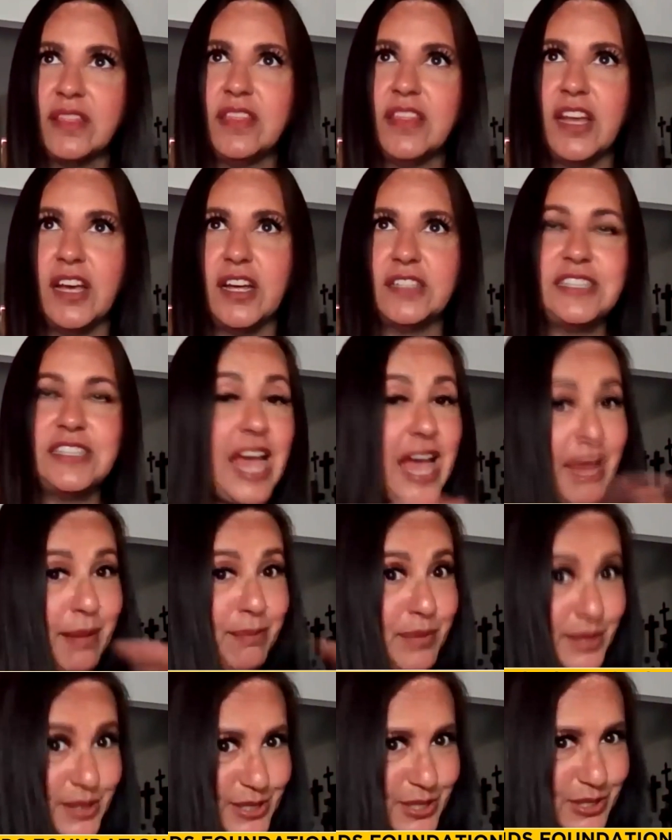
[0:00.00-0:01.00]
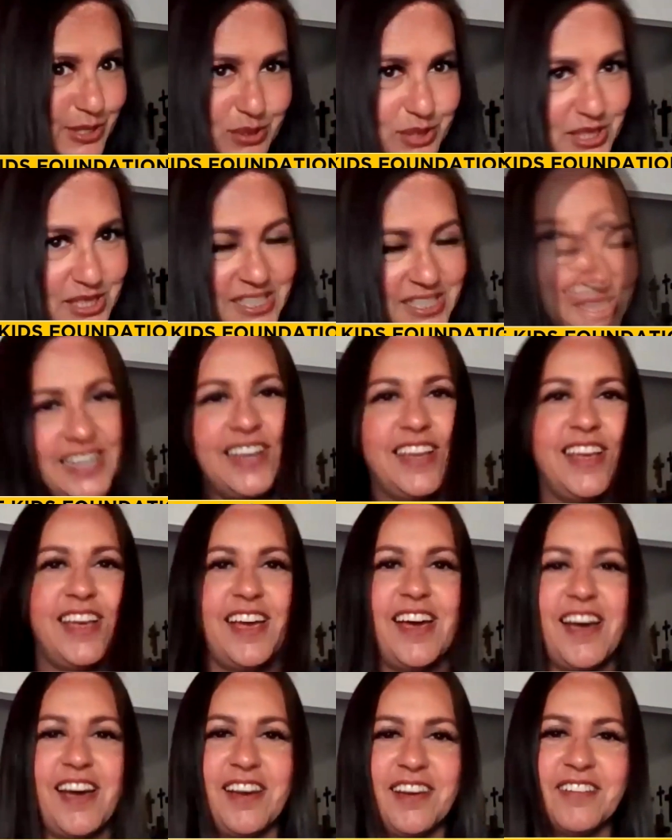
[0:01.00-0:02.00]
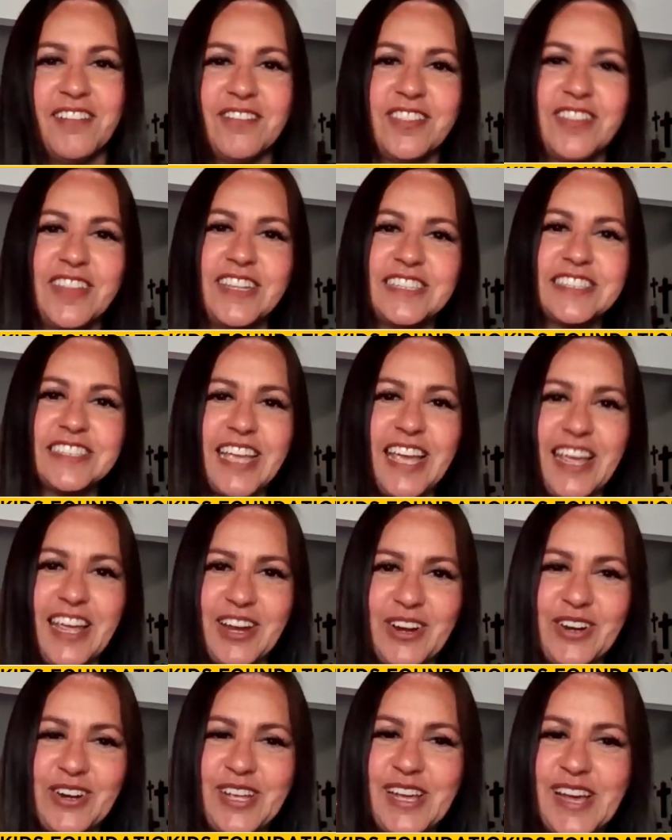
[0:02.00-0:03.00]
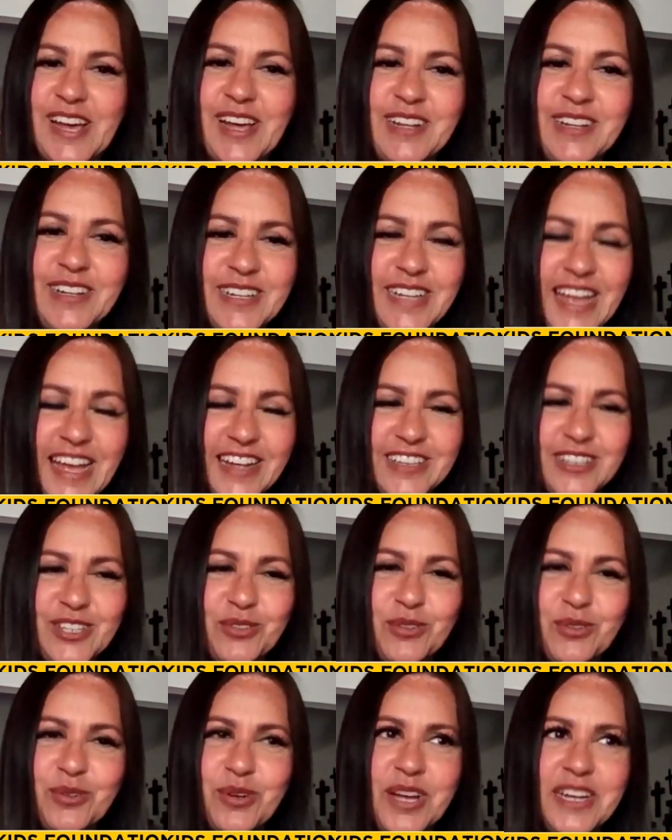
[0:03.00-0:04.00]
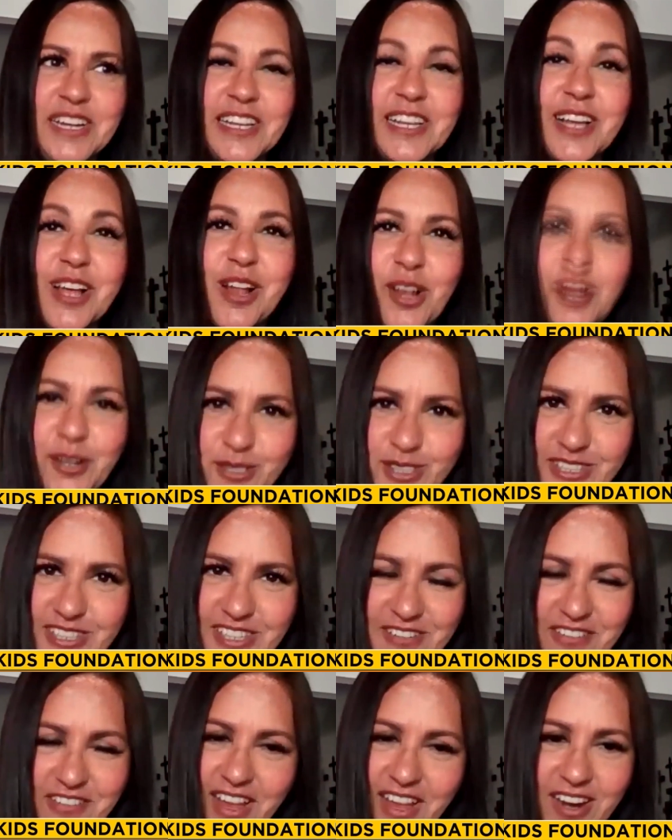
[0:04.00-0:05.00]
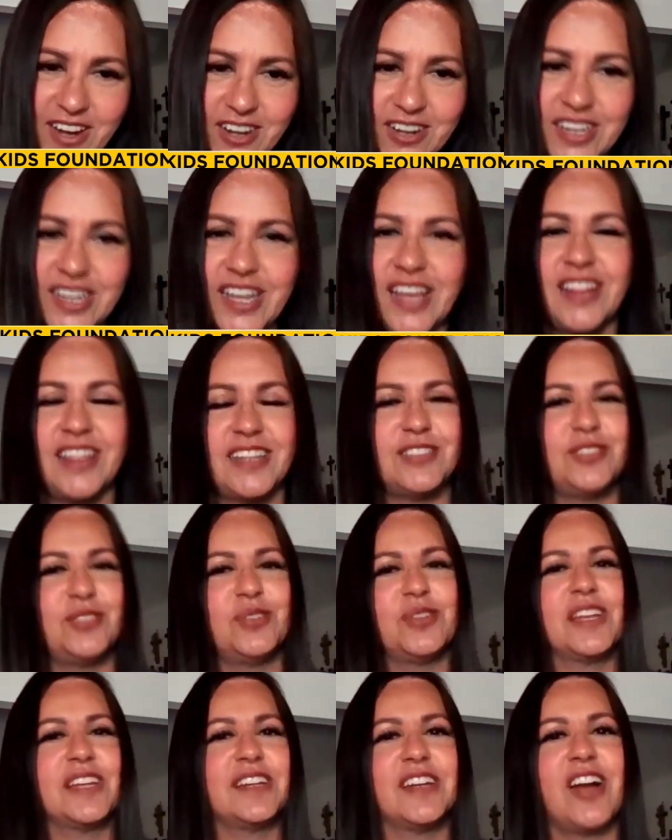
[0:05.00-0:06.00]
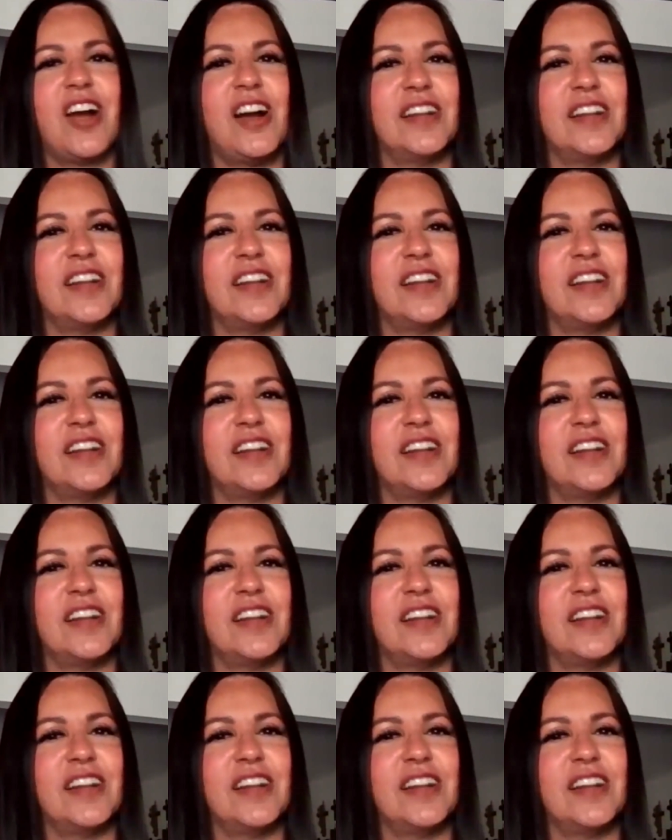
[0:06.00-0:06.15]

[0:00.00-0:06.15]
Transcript: the tapestry of this area to an inclusive area, then you can